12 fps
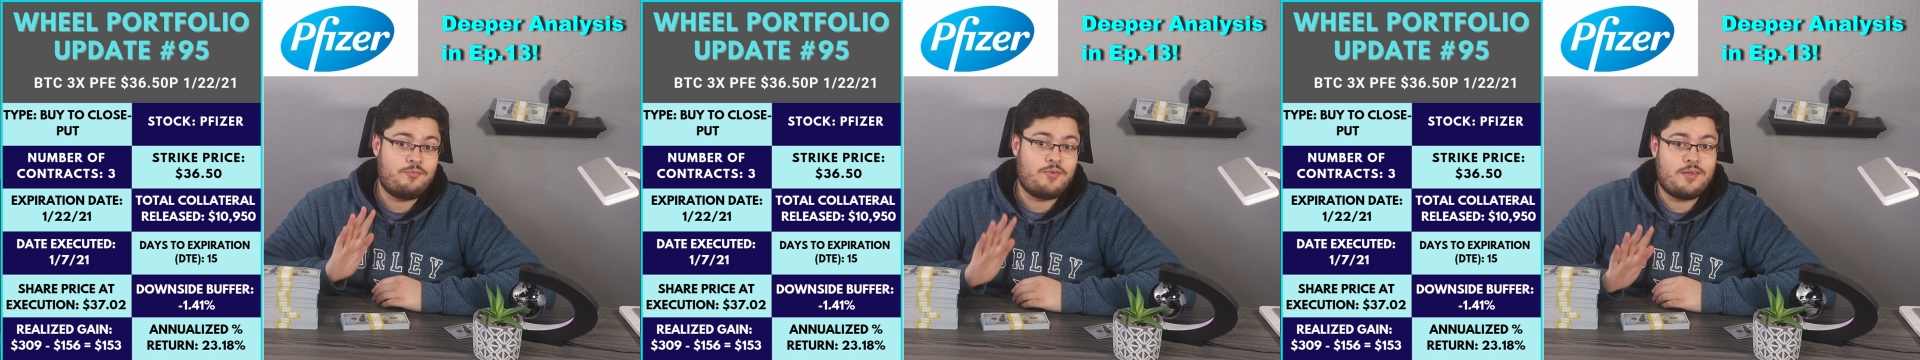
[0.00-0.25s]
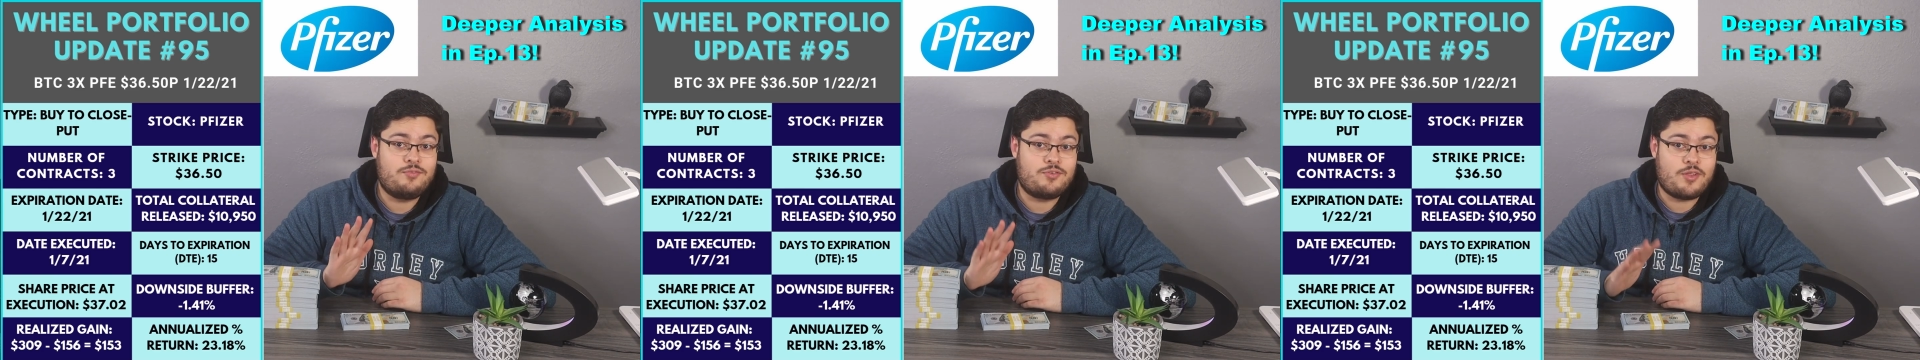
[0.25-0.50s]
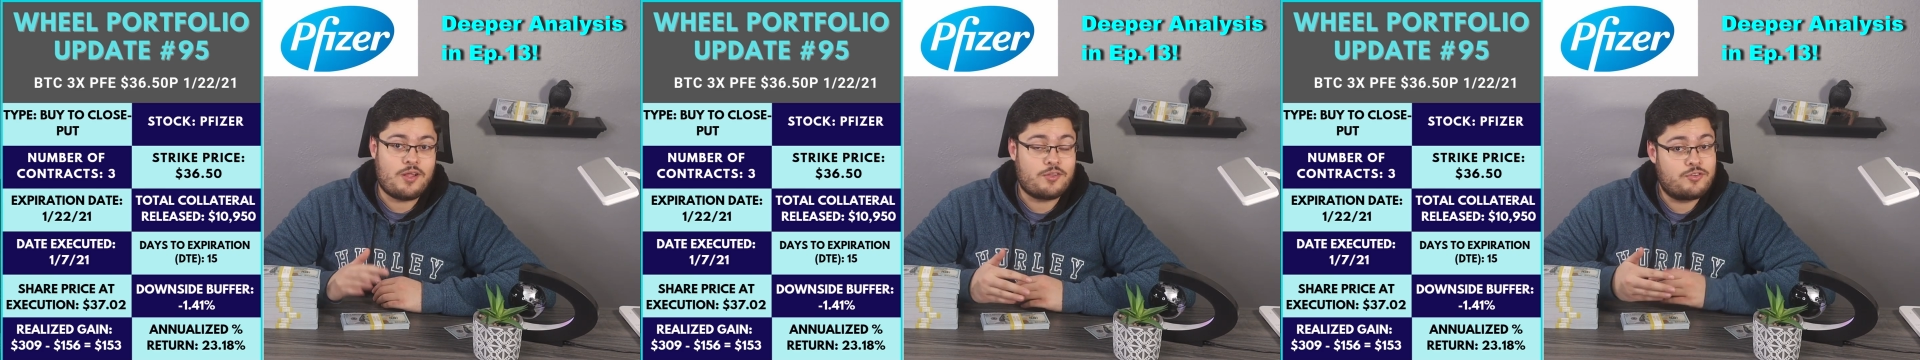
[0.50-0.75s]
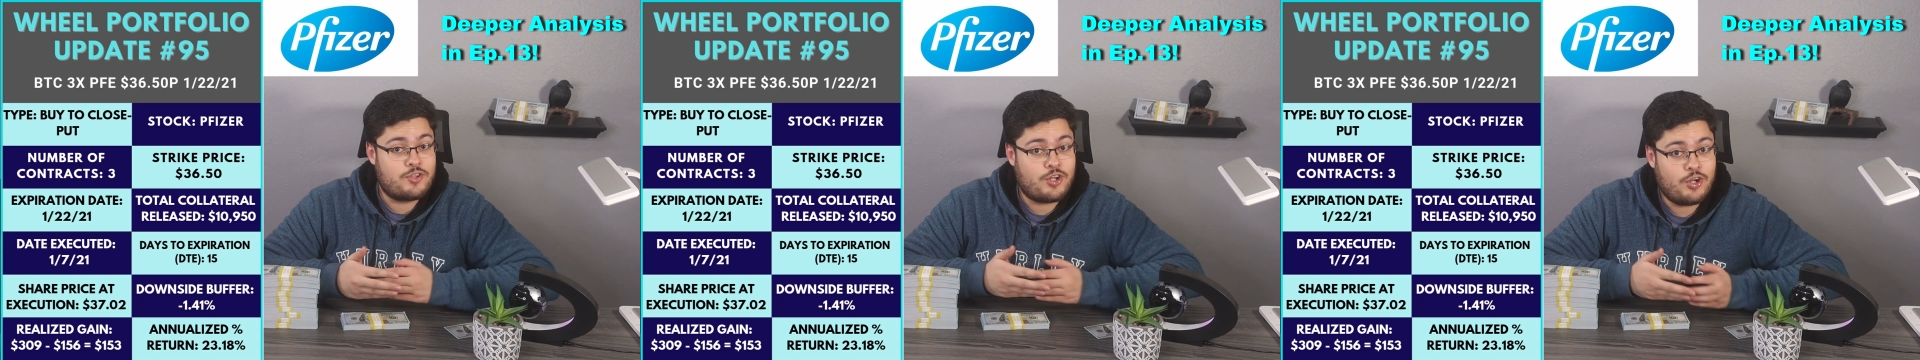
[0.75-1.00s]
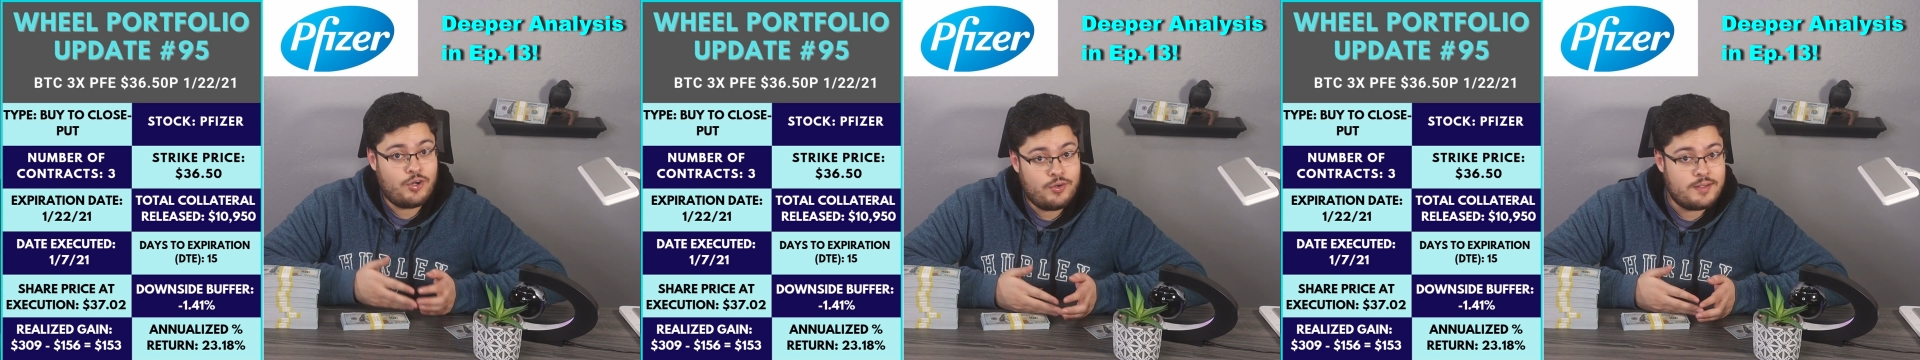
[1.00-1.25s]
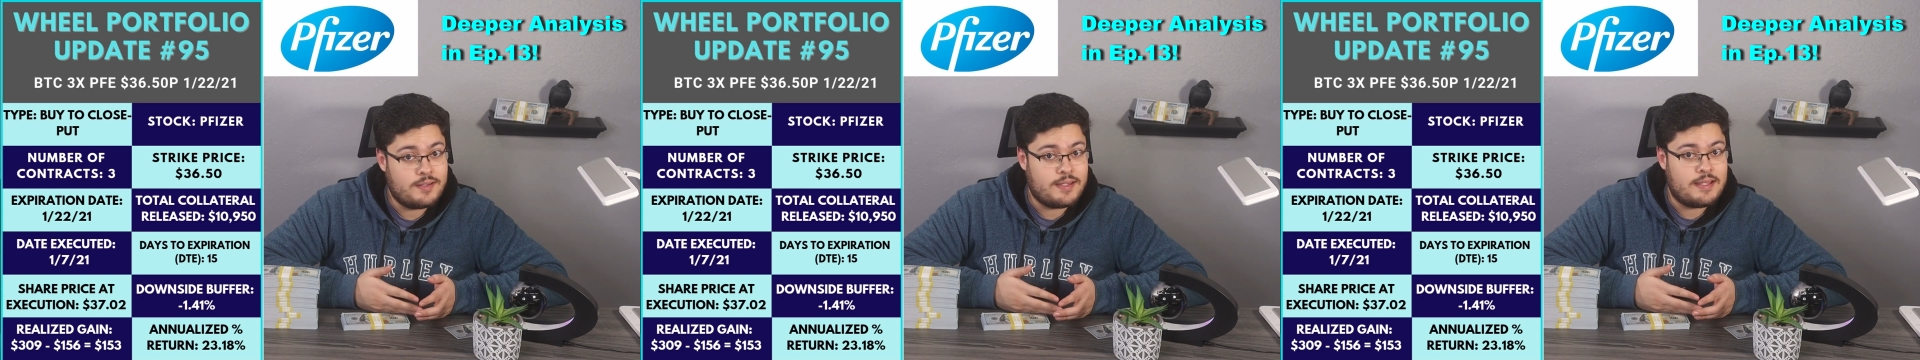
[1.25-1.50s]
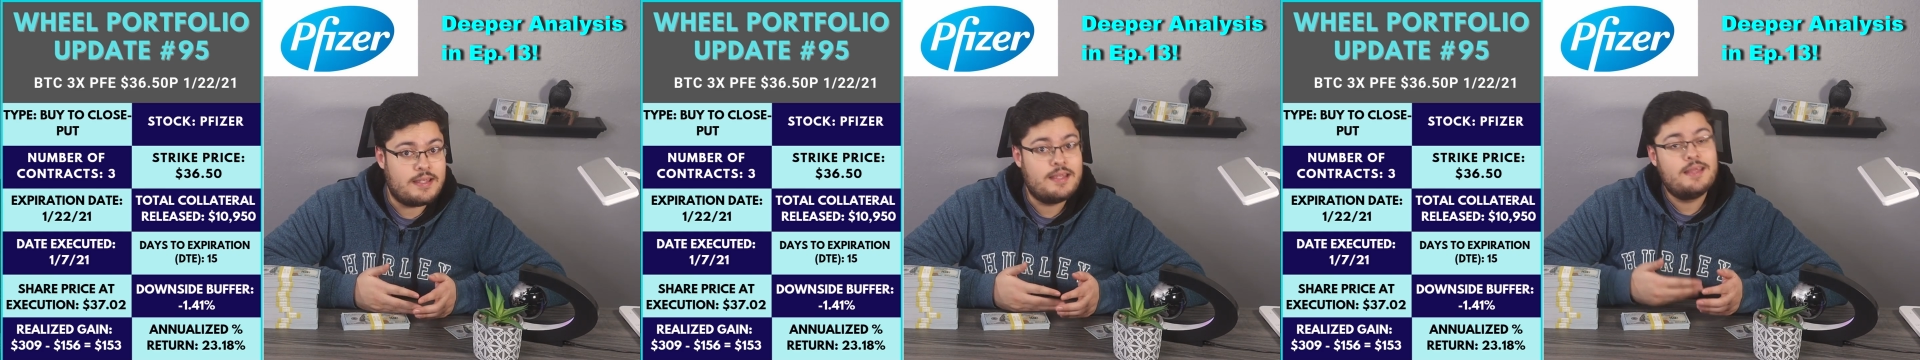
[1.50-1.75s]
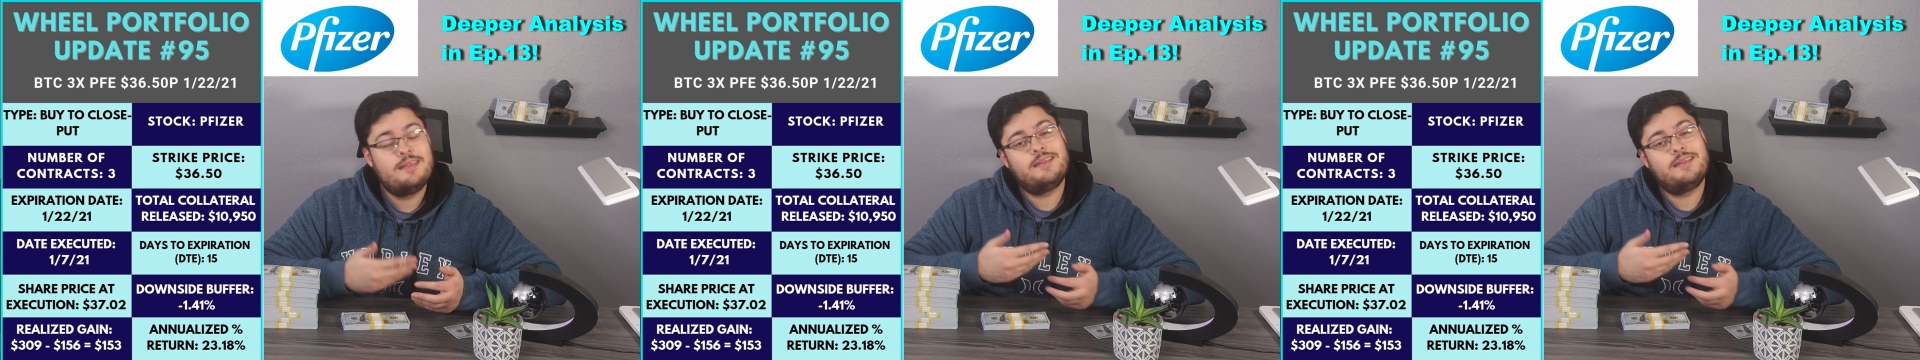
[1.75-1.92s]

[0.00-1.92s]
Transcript: 5 stocks currently